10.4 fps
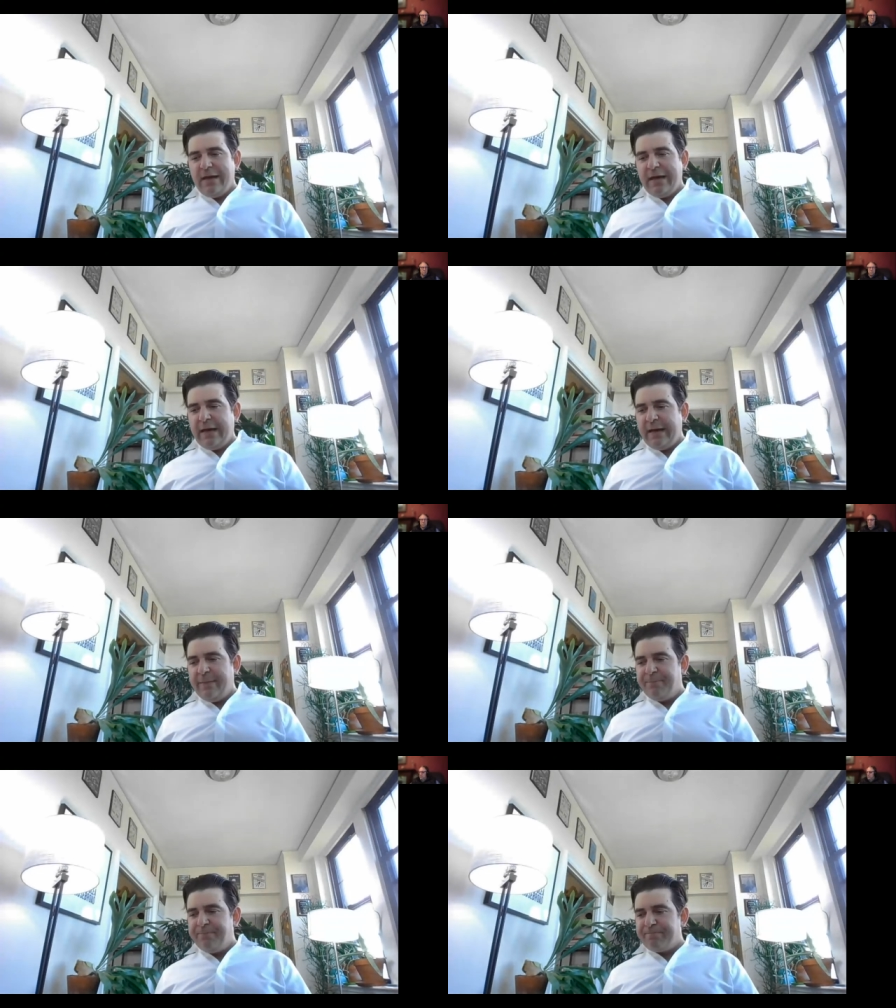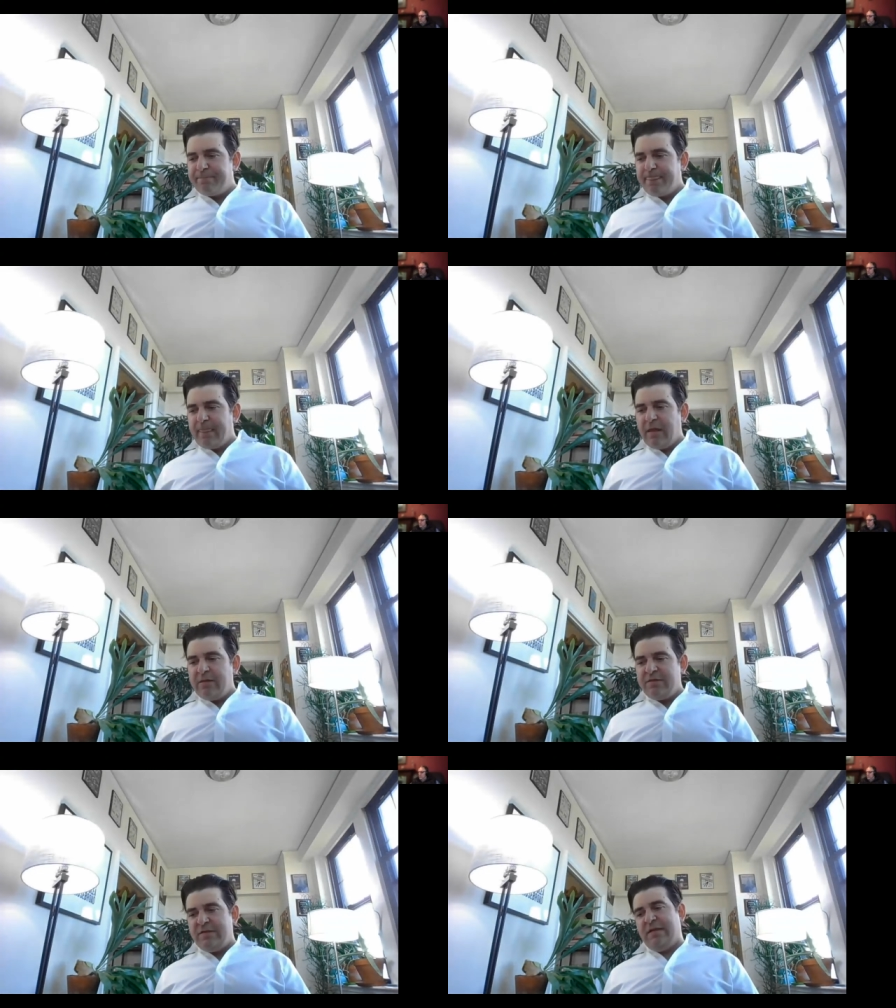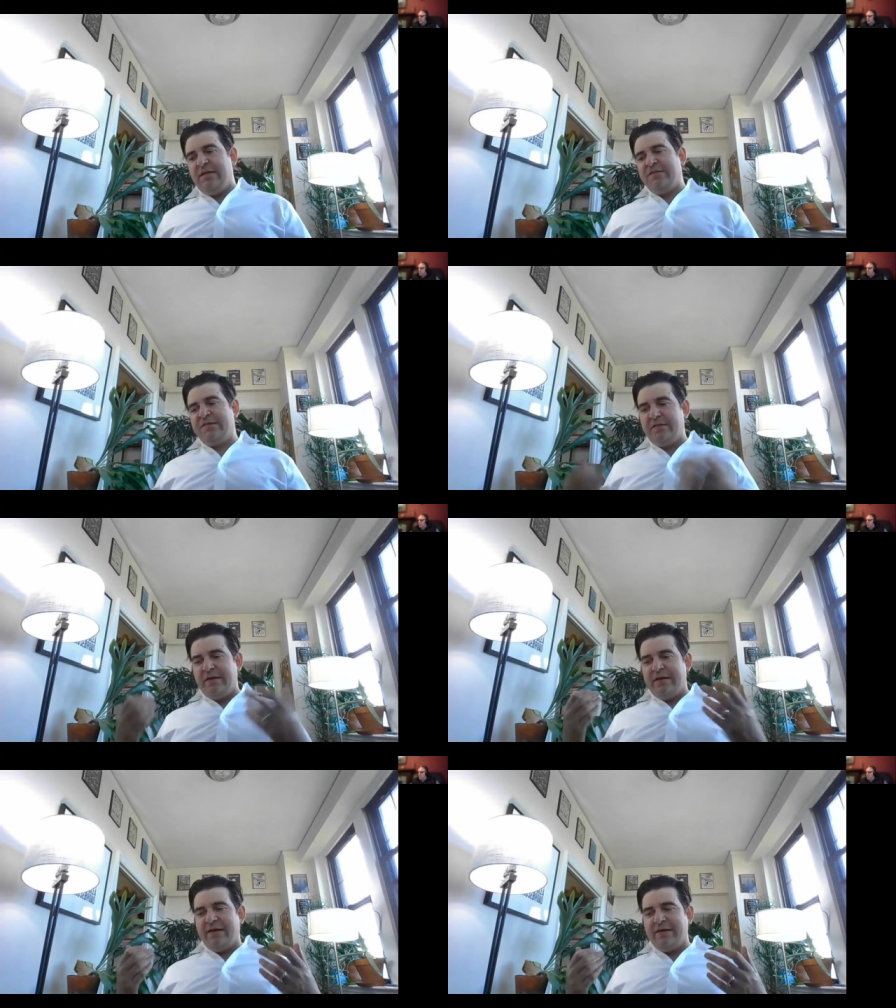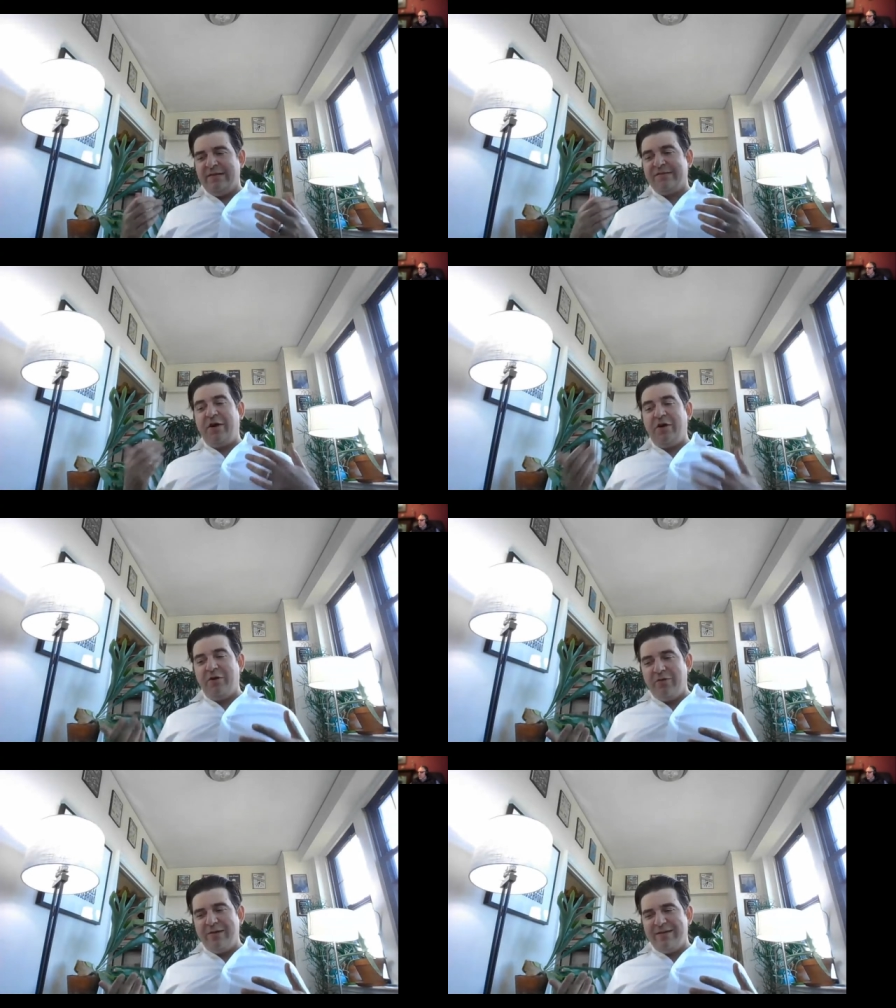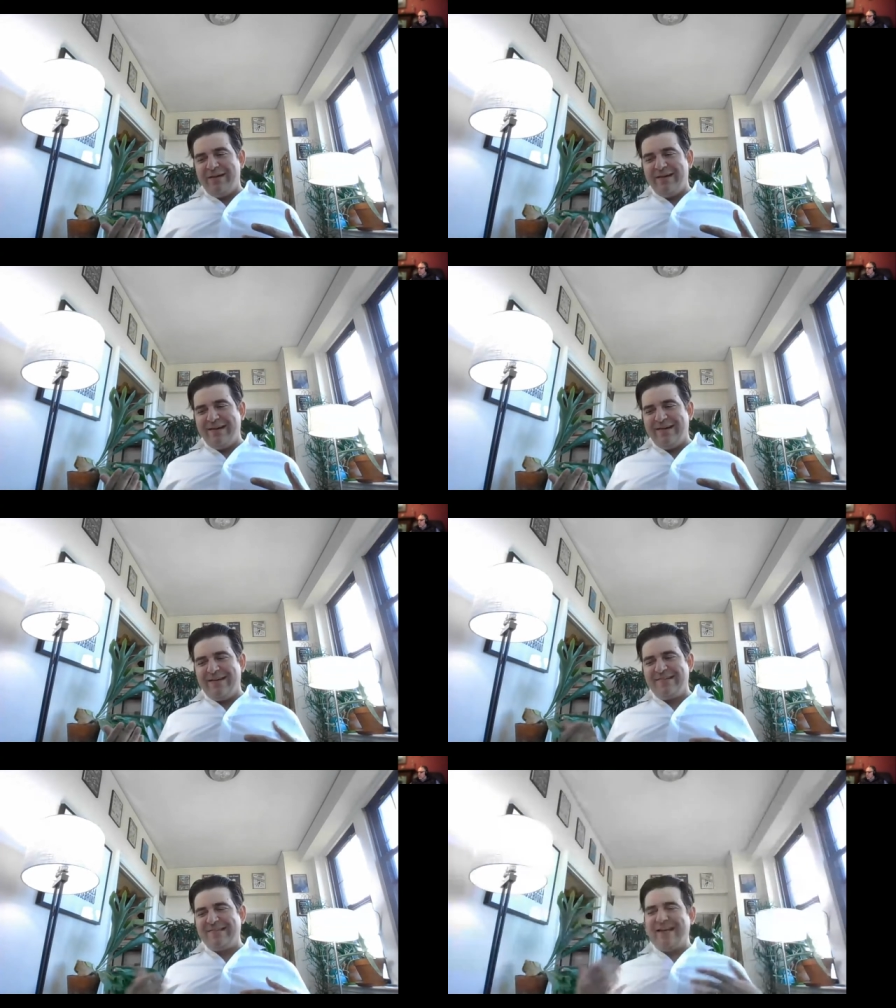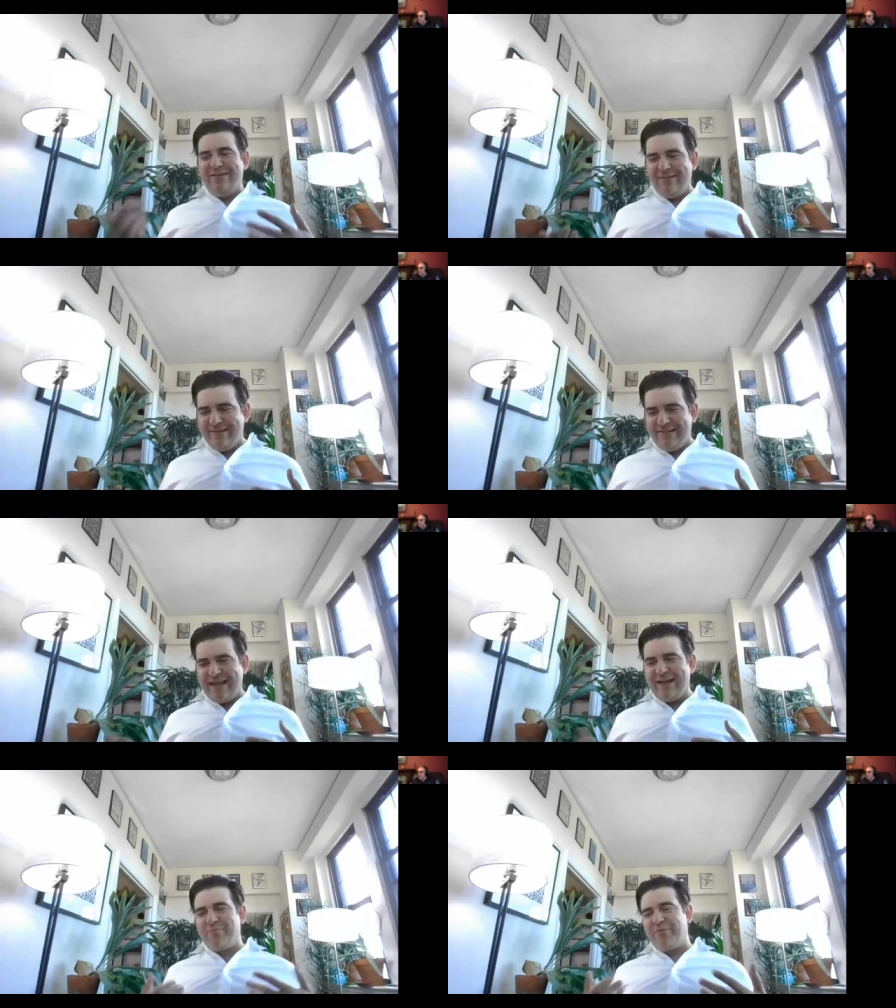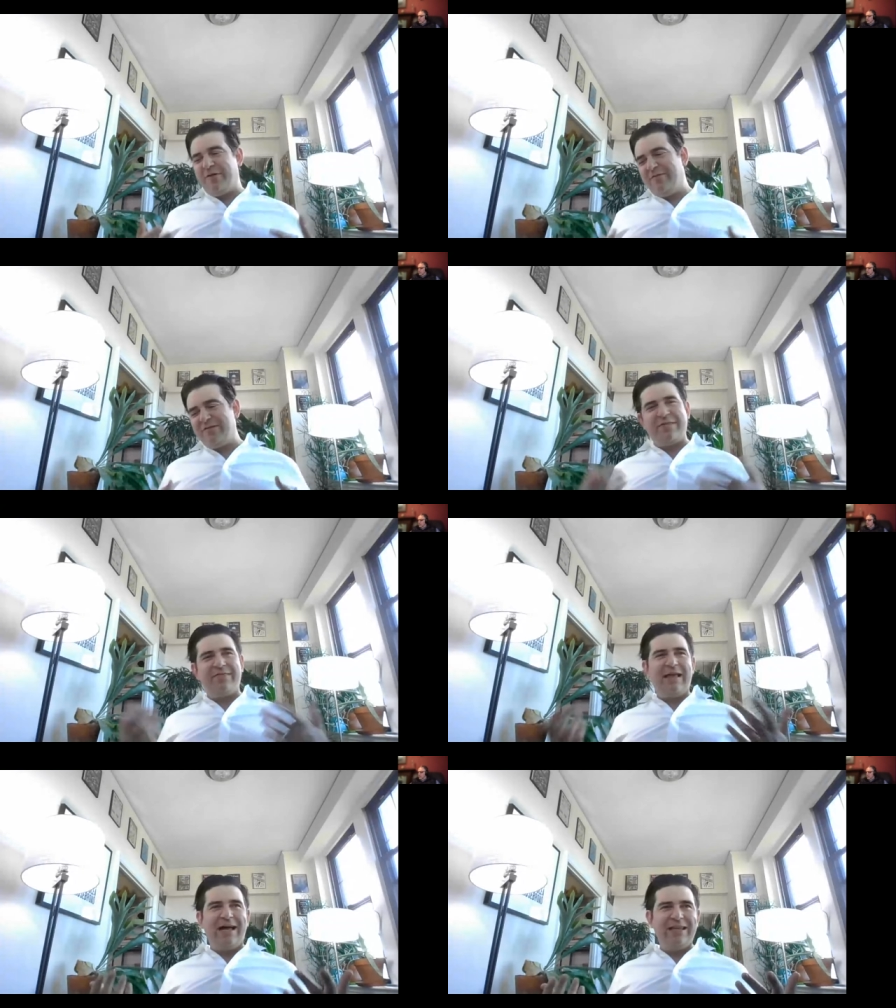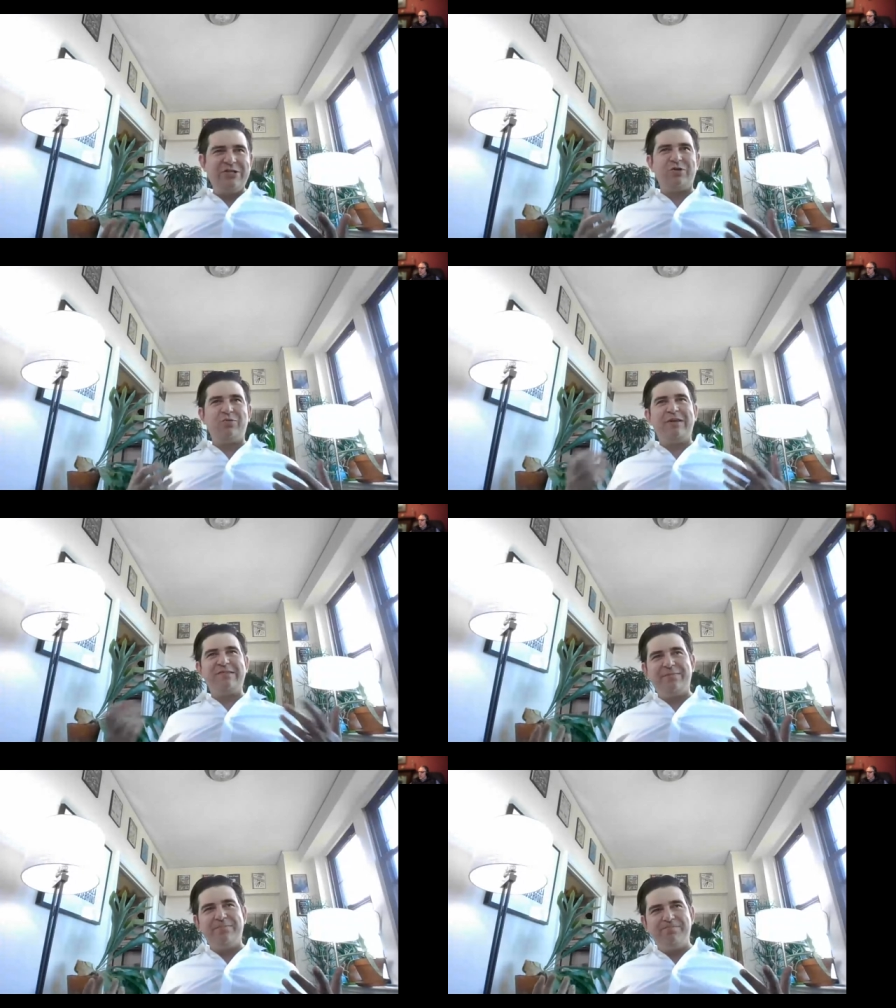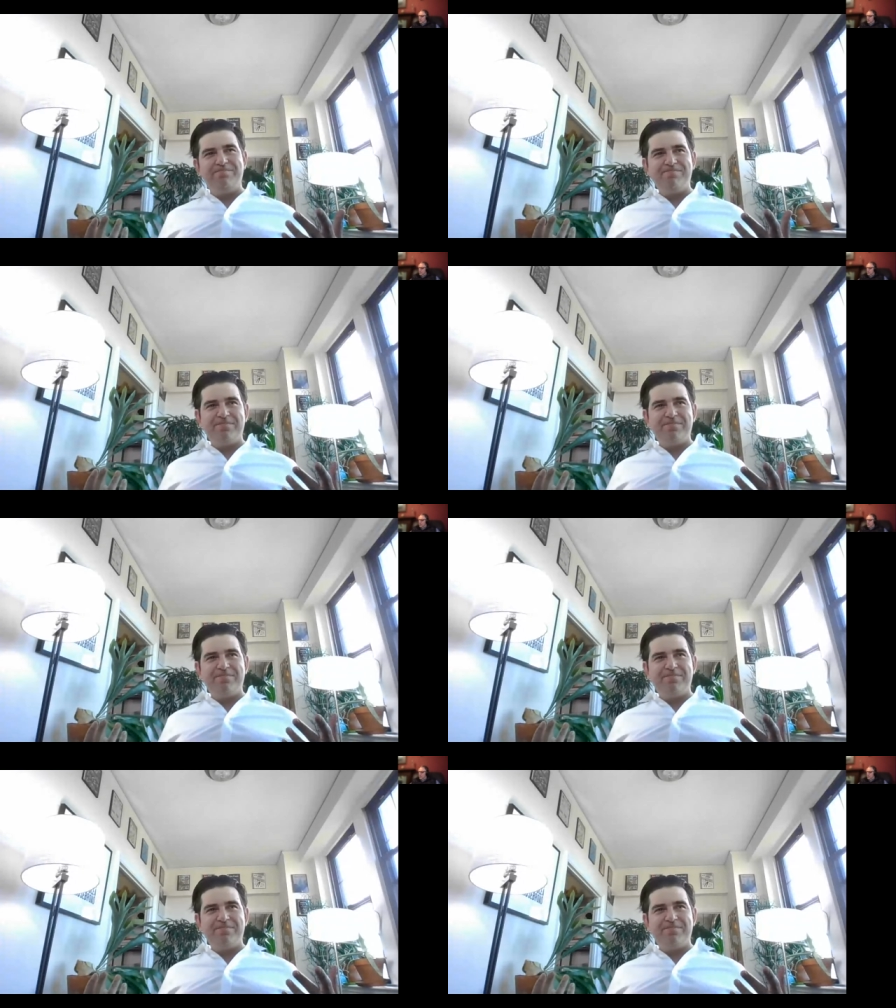Um, is uh, is code uh, a skill that improves with knowledge and wisdom?